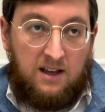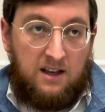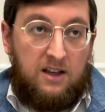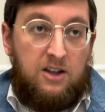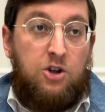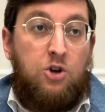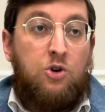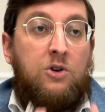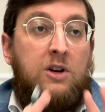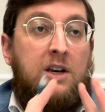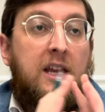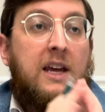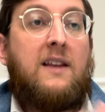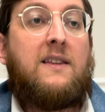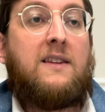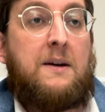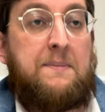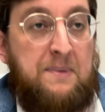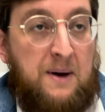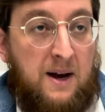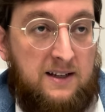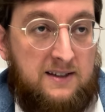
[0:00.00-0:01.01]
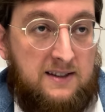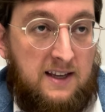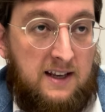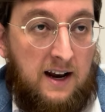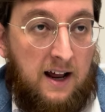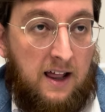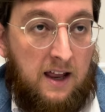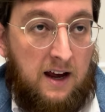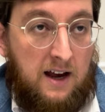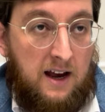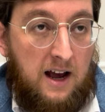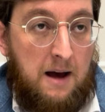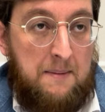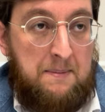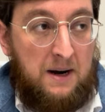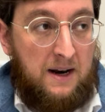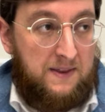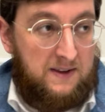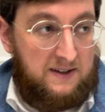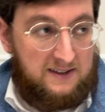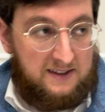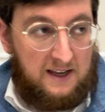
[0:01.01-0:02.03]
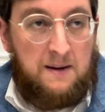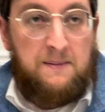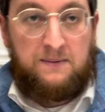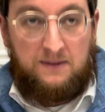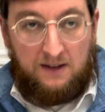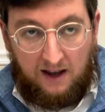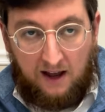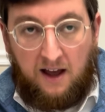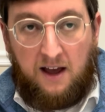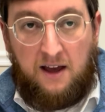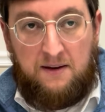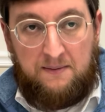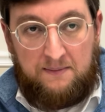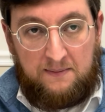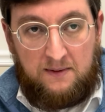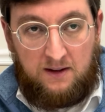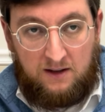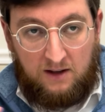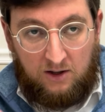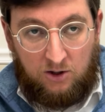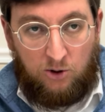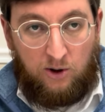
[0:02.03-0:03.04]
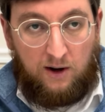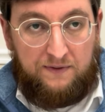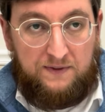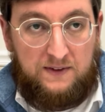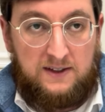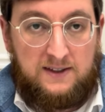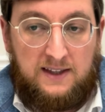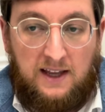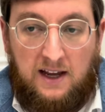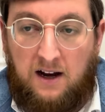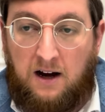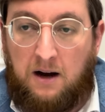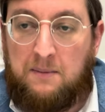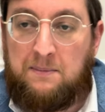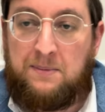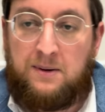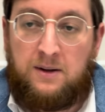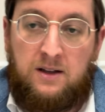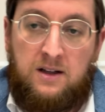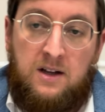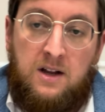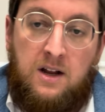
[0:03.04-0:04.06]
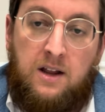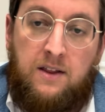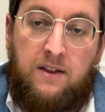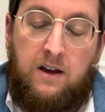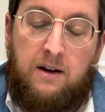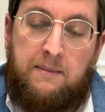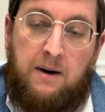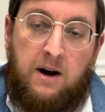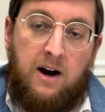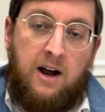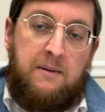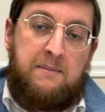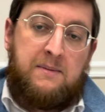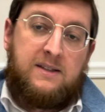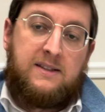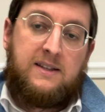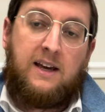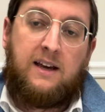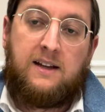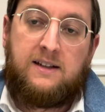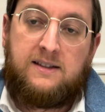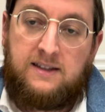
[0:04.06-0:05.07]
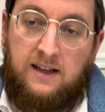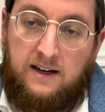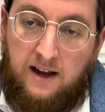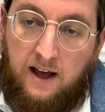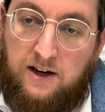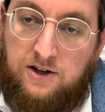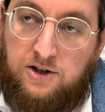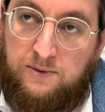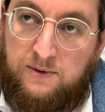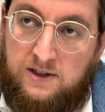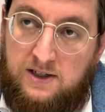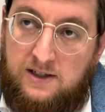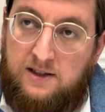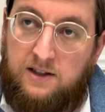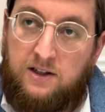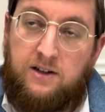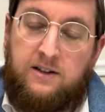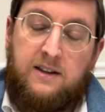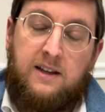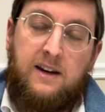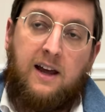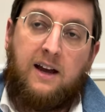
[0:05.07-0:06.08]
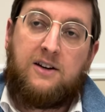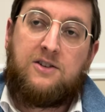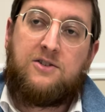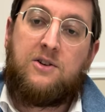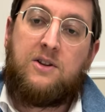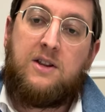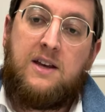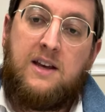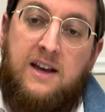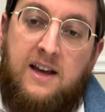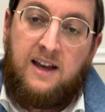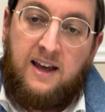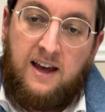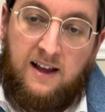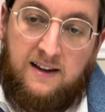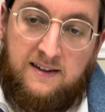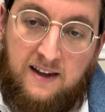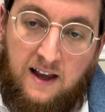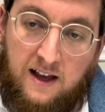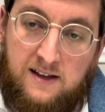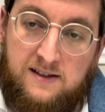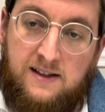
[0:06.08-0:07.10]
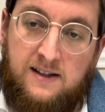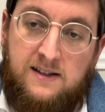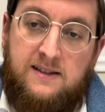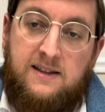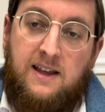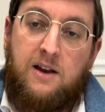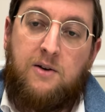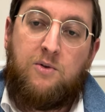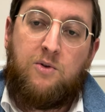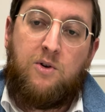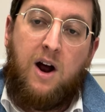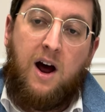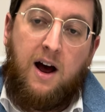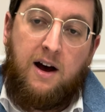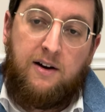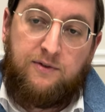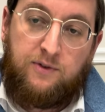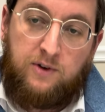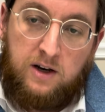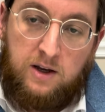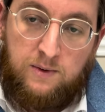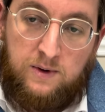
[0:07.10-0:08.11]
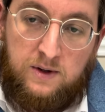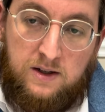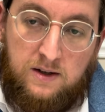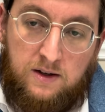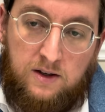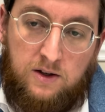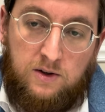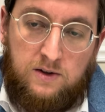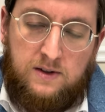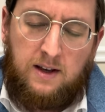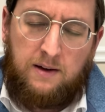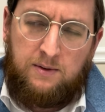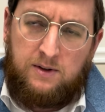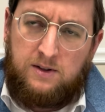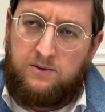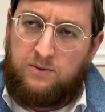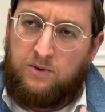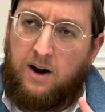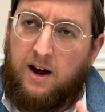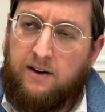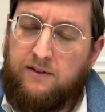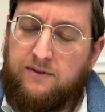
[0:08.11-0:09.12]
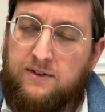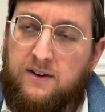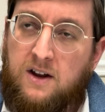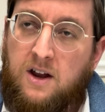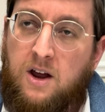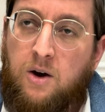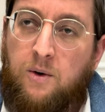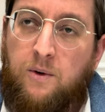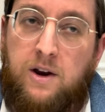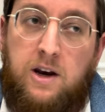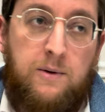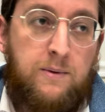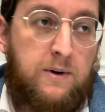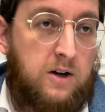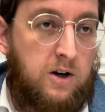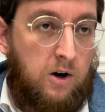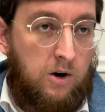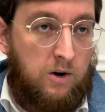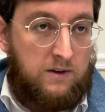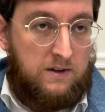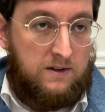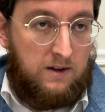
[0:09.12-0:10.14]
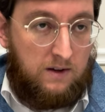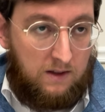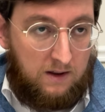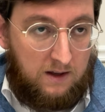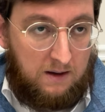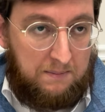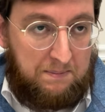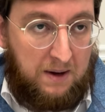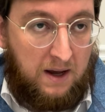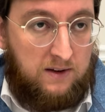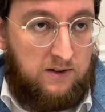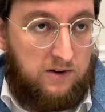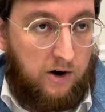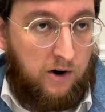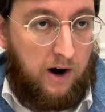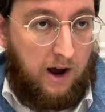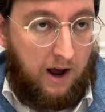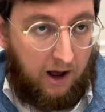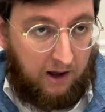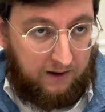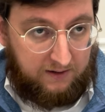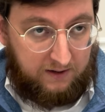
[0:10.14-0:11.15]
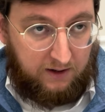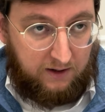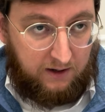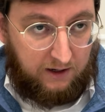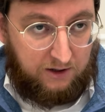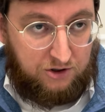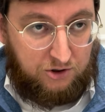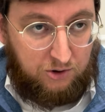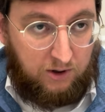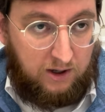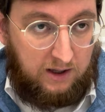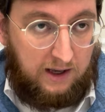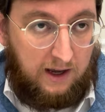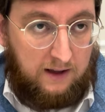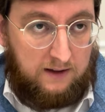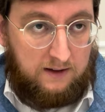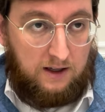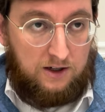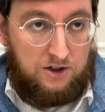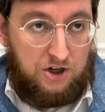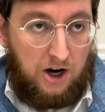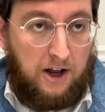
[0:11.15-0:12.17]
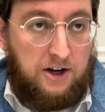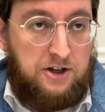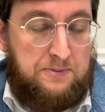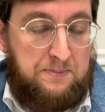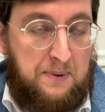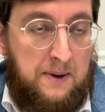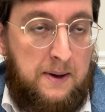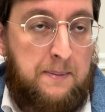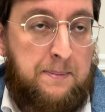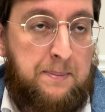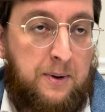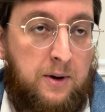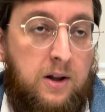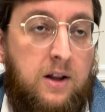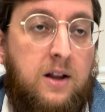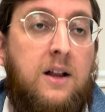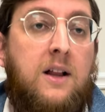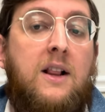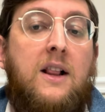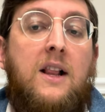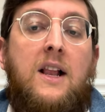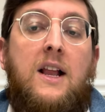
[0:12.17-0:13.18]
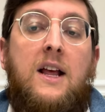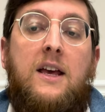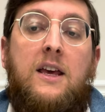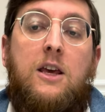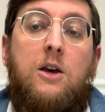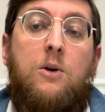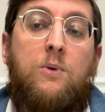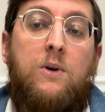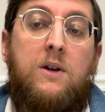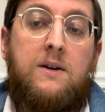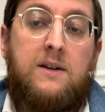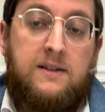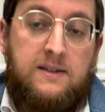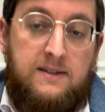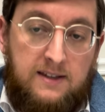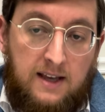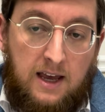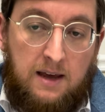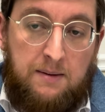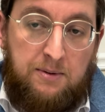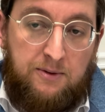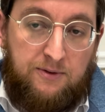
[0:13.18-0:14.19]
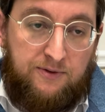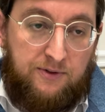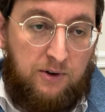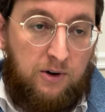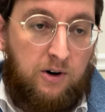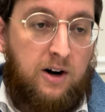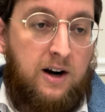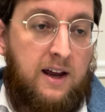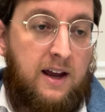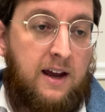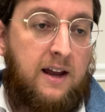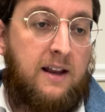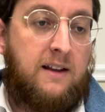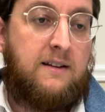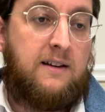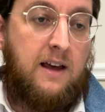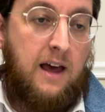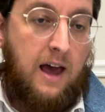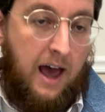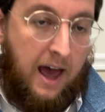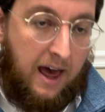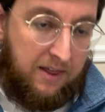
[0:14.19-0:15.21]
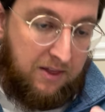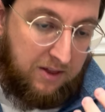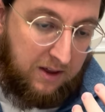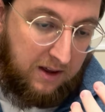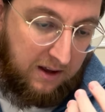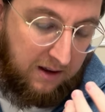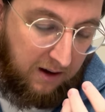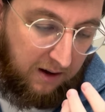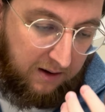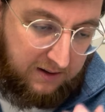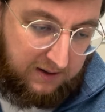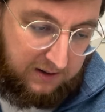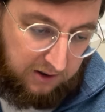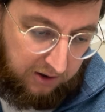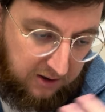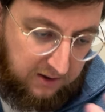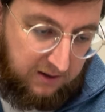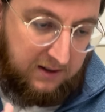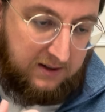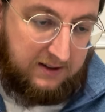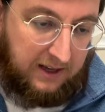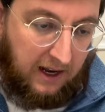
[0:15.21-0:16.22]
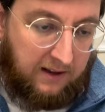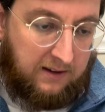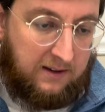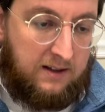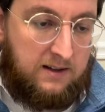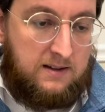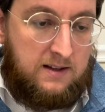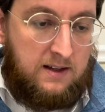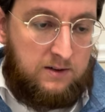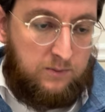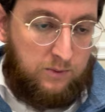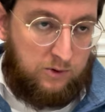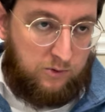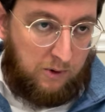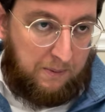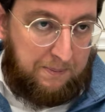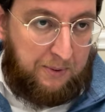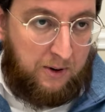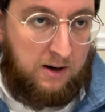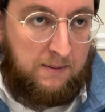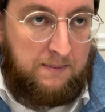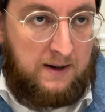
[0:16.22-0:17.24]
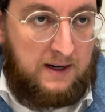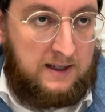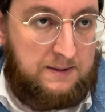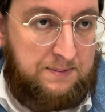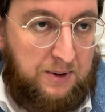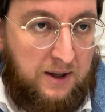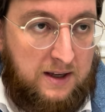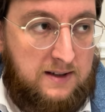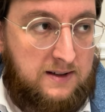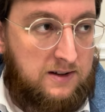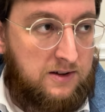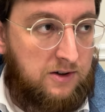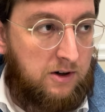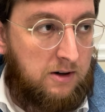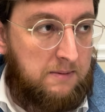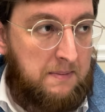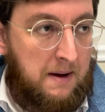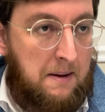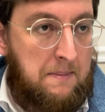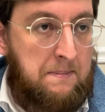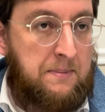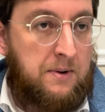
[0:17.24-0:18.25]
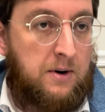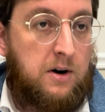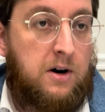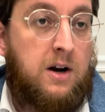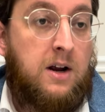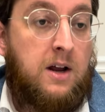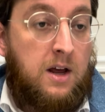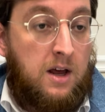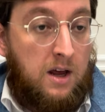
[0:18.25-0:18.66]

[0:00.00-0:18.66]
You need to paskin alacha, but at the same time, you have to stay humble. Like Gemara Masechet Sanhedrin, we just learned it actually. It tells us that Rav, when he would use, his Rav, when he would go to the Beit Torah to adjudicate, to judge people, he would say beforehand the certain sentences which would put him in his place to remember.